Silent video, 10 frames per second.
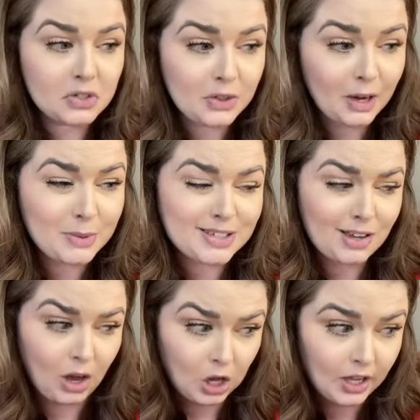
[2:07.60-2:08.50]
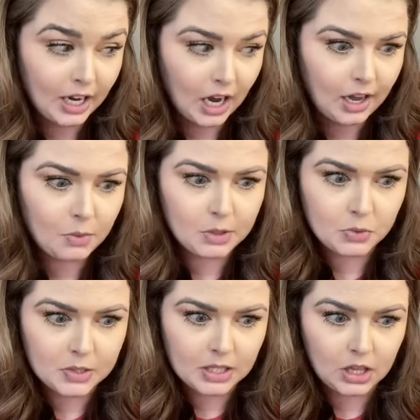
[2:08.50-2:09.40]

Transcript: that was all I got, which was a